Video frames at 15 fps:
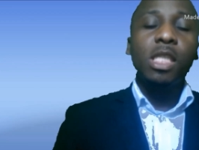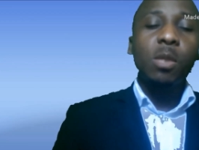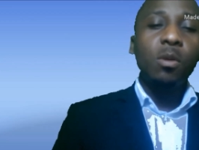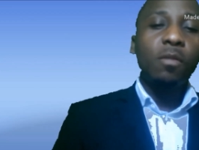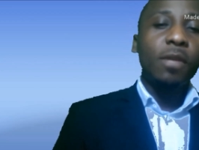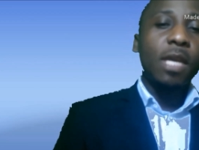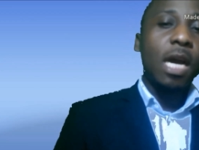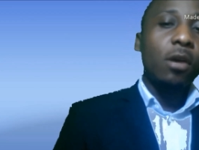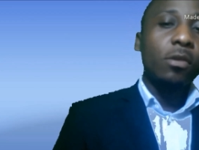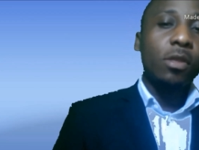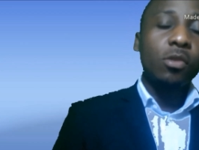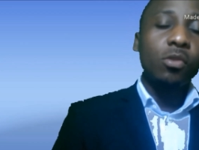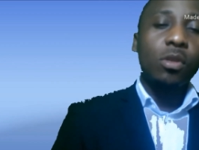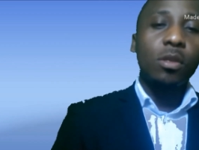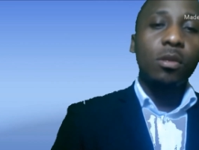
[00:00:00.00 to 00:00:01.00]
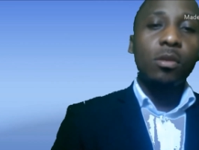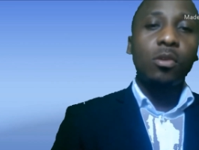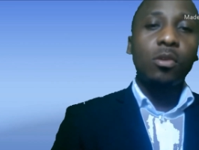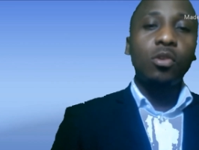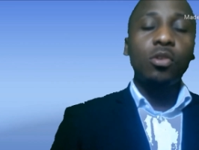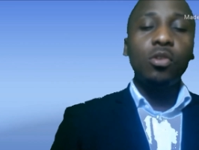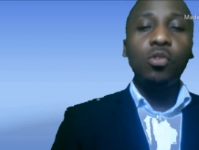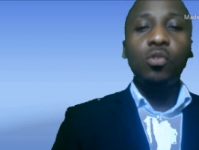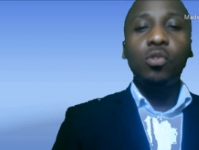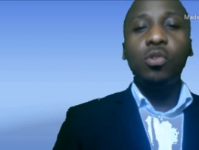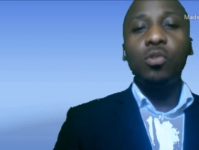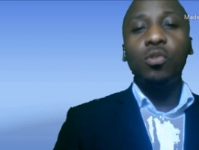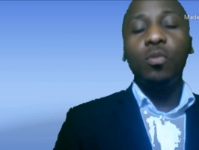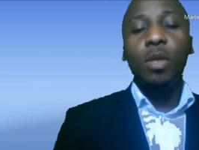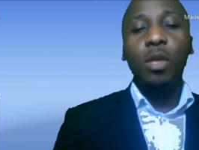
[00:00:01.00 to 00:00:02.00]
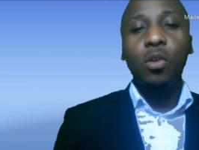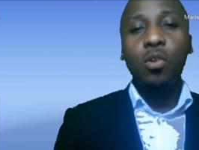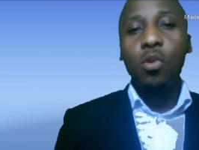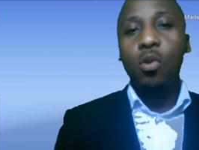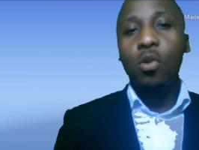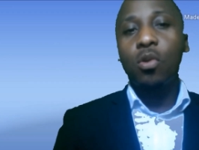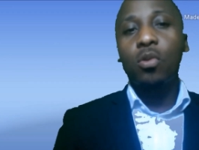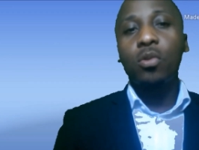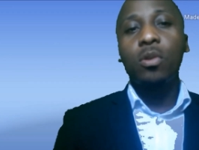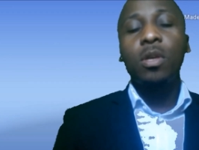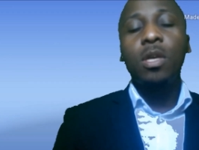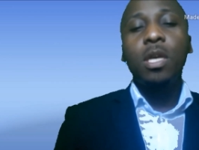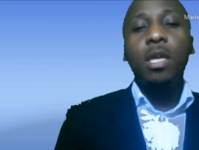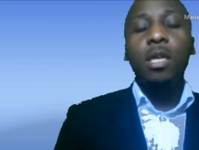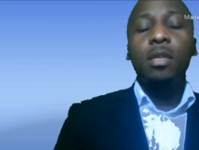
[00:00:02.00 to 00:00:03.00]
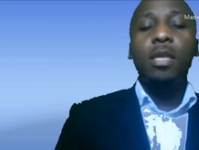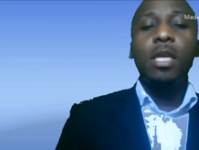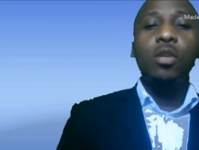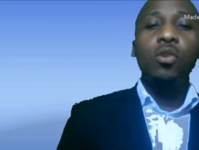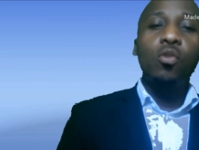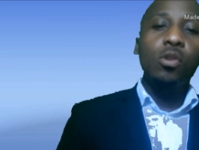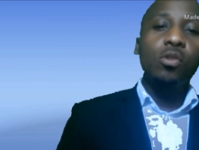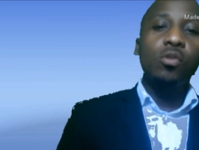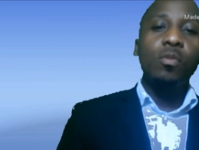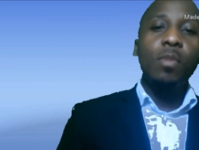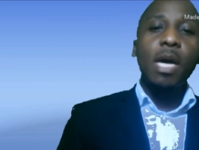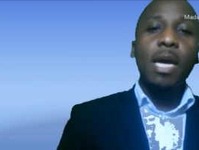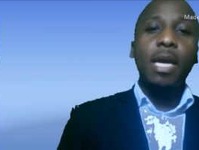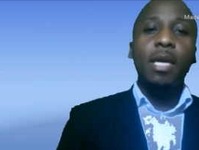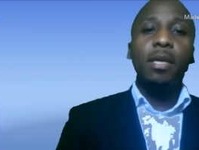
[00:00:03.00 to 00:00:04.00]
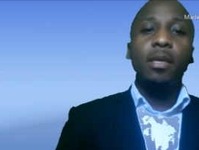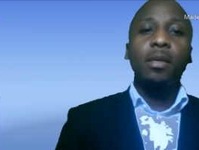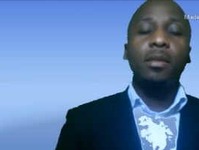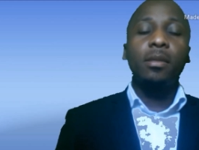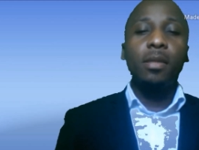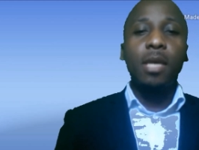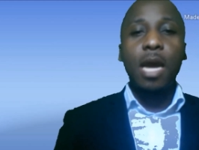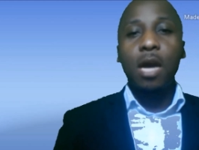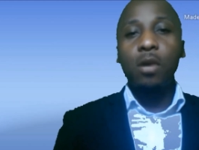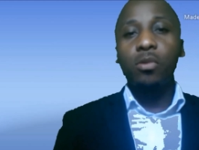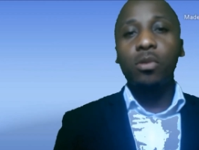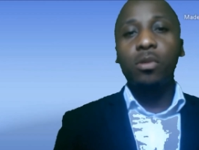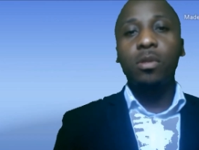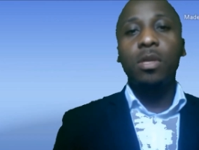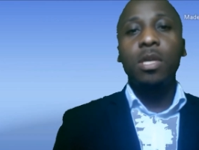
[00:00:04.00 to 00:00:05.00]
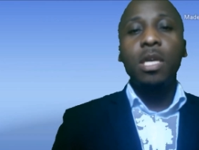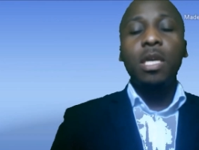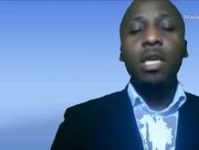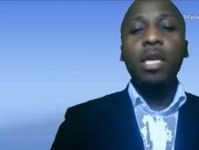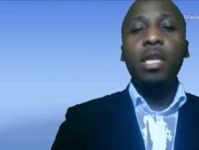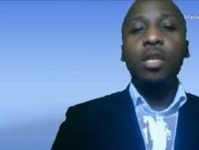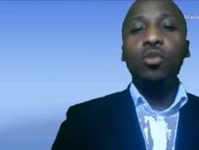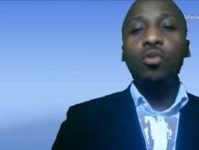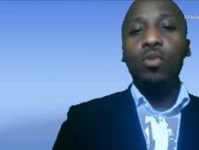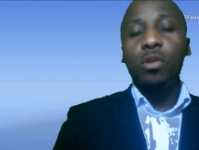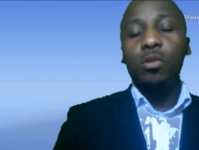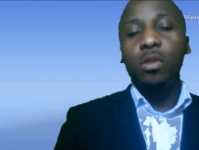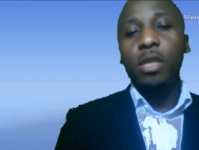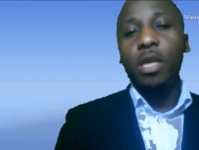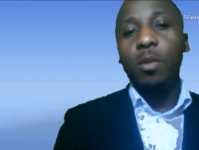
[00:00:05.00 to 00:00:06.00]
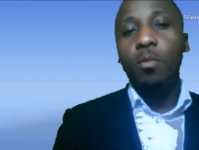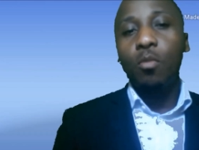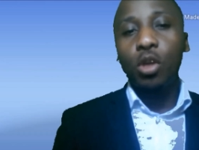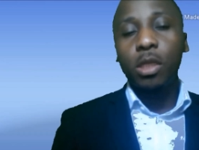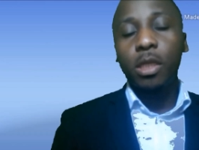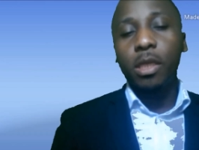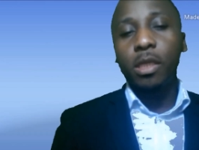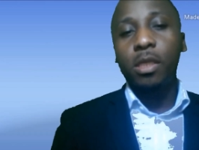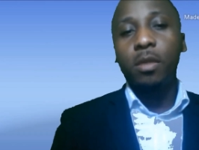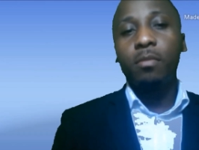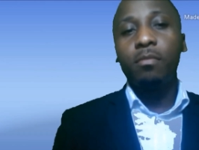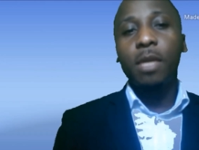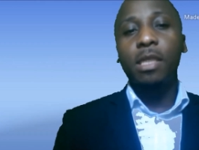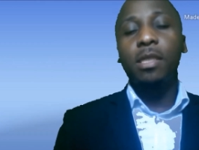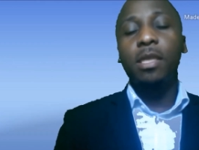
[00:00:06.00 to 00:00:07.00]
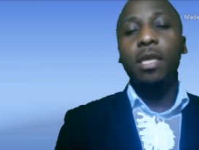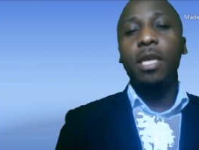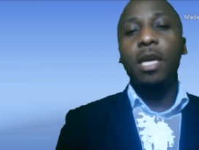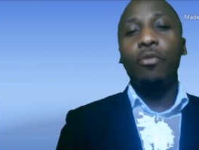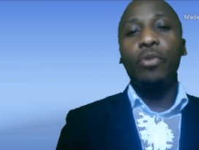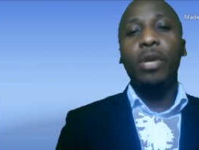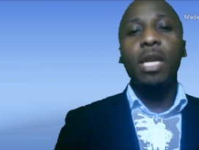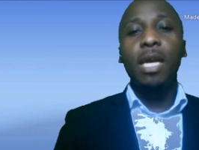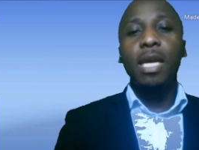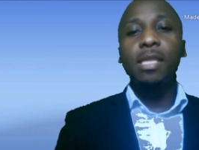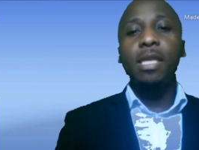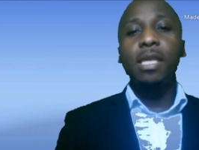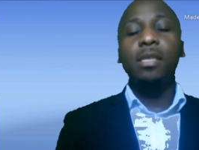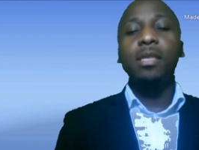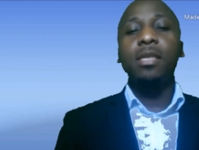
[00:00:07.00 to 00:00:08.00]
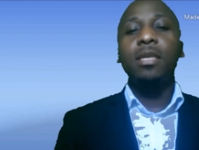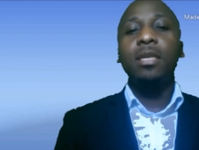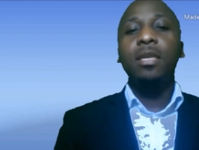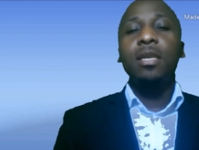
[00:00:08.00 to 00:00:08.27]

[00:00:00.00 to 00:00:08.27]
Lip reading: some of the houses on YouTube and call that they want to buy the house and they want to take mortgage. But I realized that